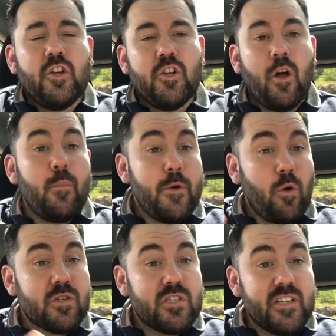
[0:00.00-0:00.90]
You know, it'd be
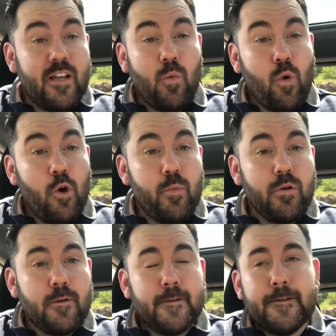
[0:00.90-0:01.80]
nice to see it at Woburn